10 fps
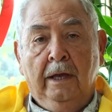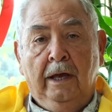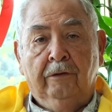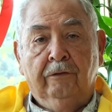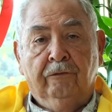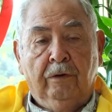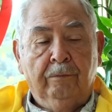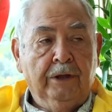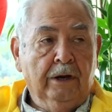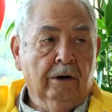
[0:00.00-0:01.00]
And
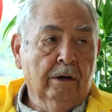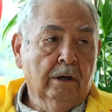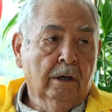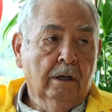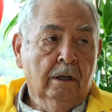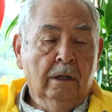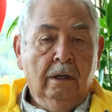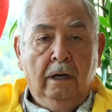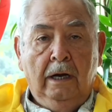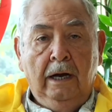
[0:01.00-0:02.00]
from there,
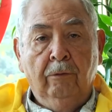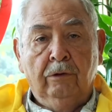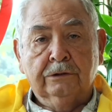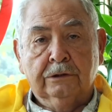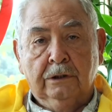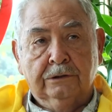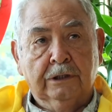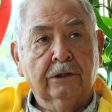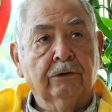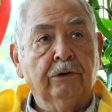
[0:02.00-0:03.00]
I was
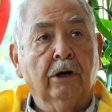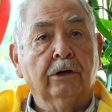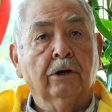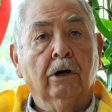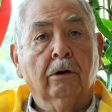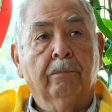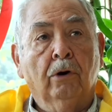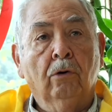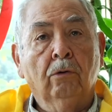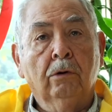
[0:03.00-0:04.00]
sent to
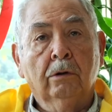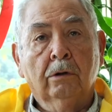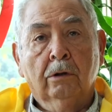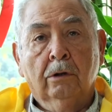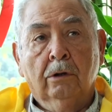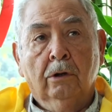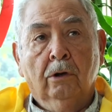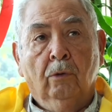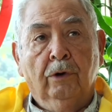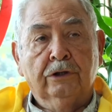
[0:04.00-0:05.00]
Yeongdeung-po,
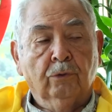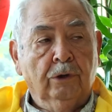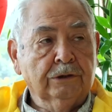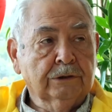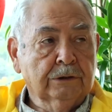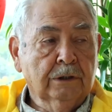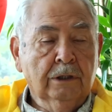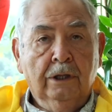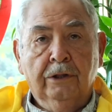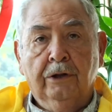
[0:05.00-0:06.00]
which was
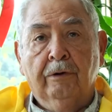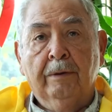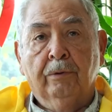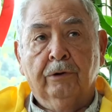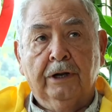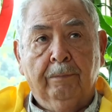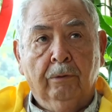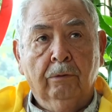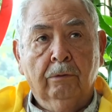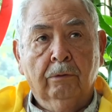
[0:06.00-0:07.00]
the repo
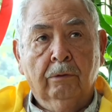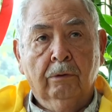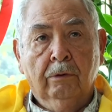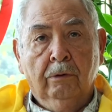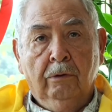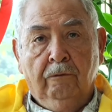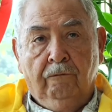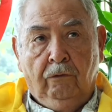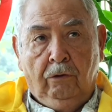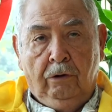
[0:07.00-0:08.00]
depot
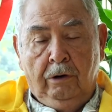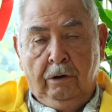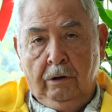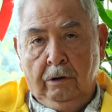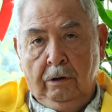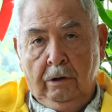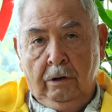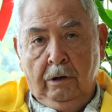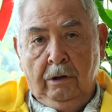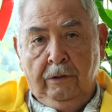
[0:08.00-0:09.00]
for
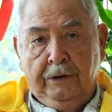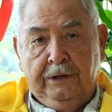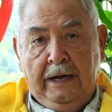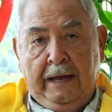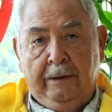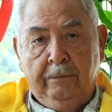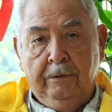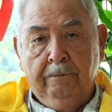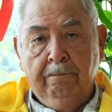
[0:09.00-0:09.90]
the time.